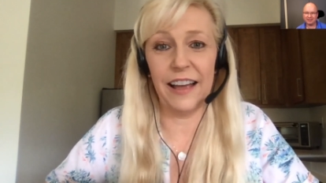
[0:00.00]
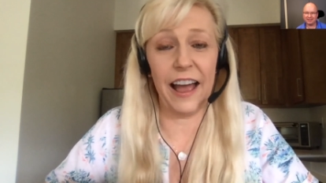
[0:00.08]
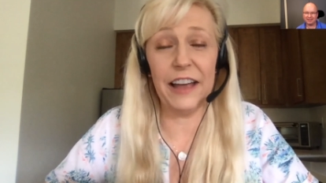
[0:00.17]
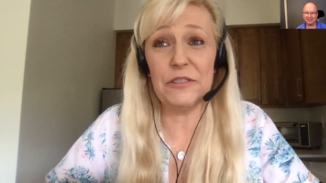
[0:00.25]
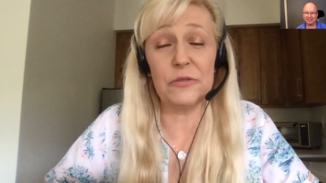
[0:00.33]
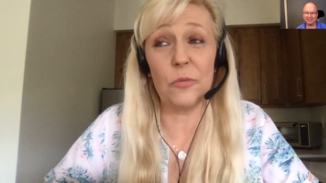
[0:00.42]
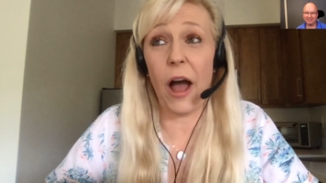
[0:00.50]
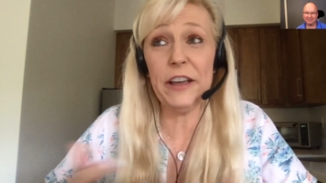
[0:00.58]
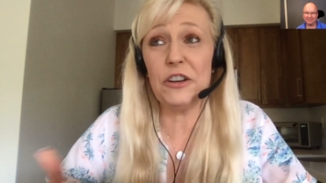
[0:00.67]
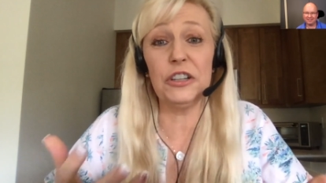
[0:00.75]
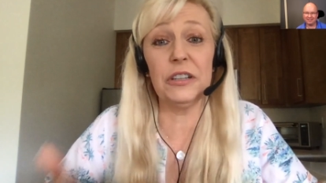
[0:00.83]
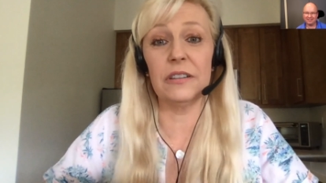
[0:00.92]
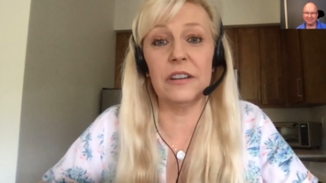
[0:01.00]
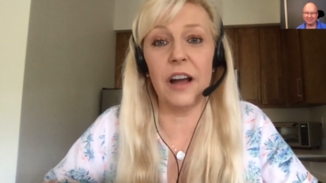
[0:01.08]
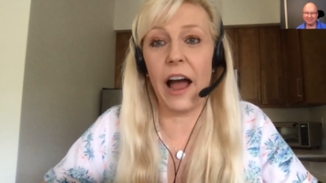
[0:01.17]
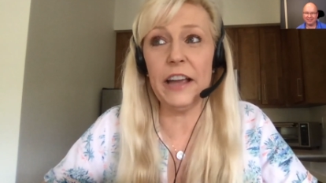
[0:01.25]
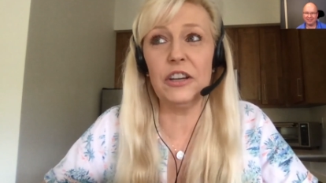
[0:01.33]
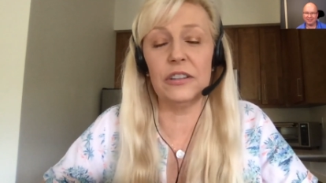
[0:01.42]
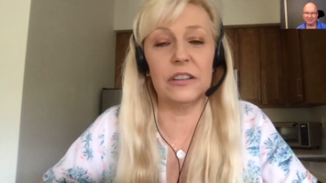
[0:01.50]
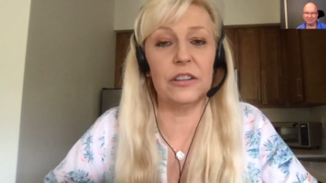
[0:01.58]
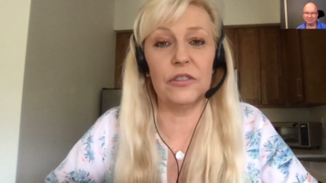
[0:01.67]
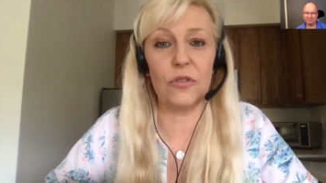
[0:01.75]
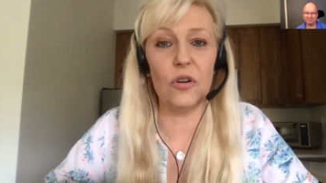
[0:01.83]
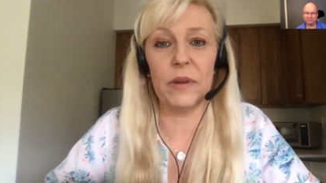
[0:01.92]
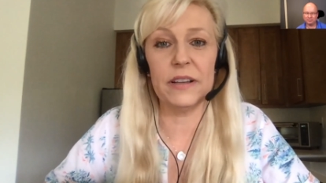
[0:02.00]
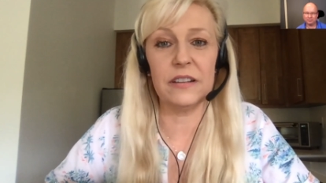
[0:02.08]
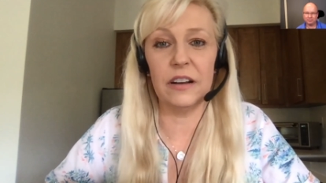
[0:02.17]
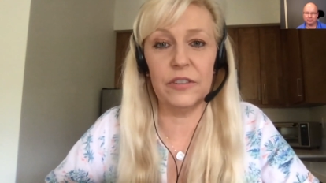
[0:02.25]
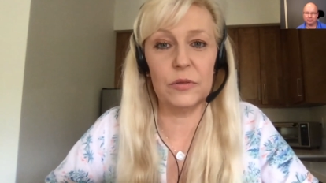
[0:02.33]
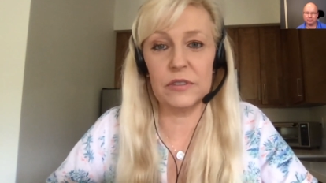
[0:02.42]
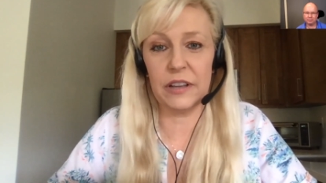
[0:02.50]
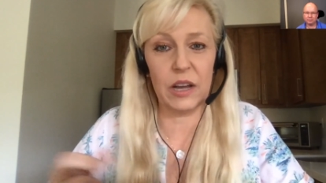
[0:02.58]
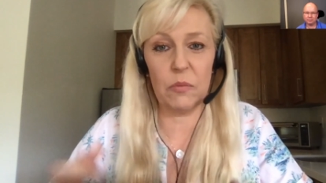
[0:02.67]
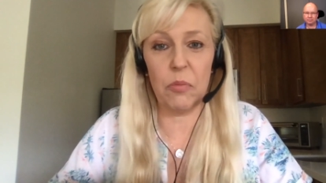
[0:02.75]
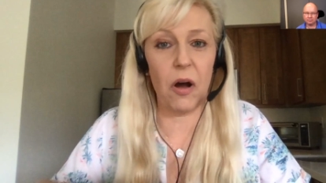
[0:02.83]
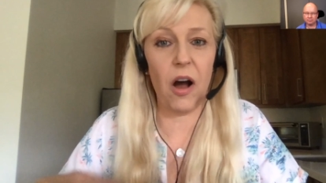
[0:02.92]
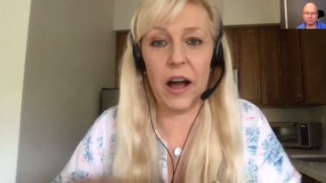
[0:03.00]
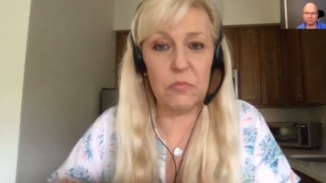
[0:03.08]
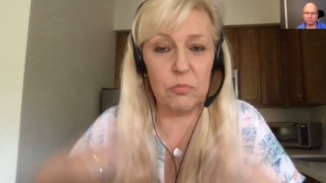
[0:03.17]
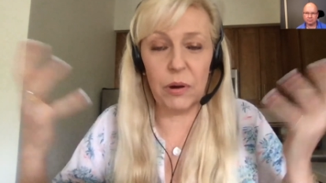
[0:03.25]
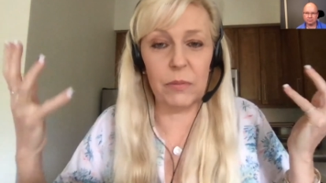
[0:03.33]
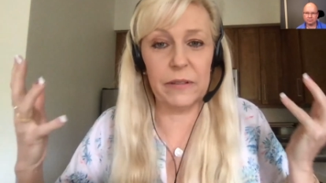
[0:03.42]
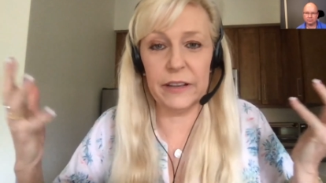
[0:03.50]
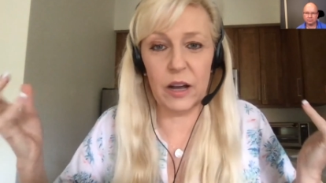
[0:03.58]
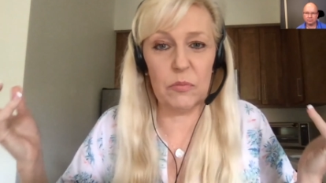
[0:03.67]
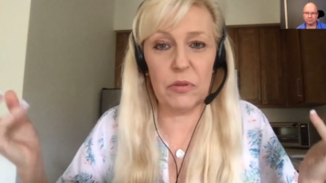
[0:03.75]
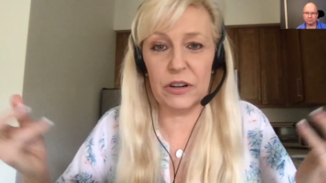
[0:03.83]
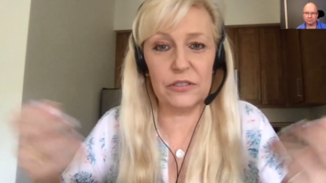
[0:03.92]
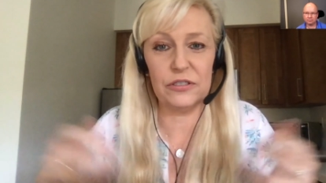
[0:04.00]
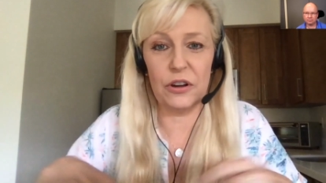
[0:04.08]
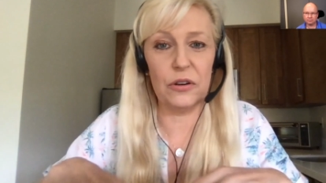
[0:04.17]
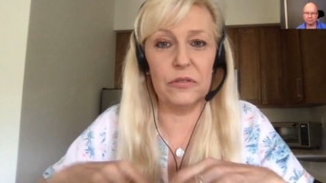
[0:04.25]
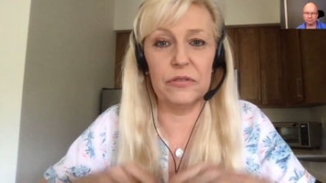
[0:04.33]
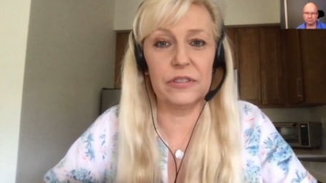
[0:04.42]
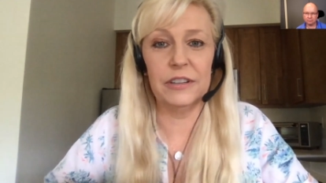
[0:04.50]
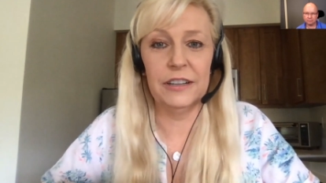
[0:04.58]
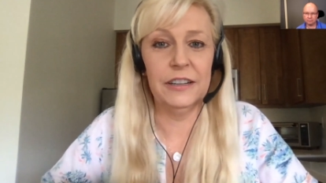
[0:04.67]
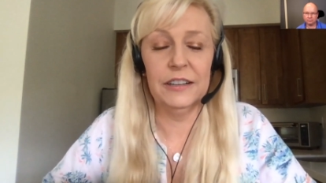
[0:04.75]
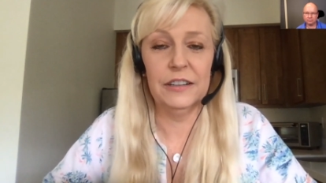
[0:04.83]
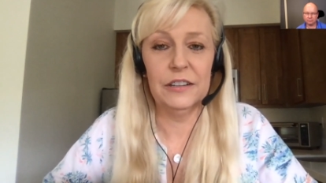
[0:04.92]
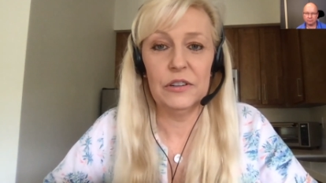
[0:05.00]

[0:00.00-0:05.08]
I just, I couldn't, I couldn't control myself. It was like a pot bubbling up on a stove mm-hmm.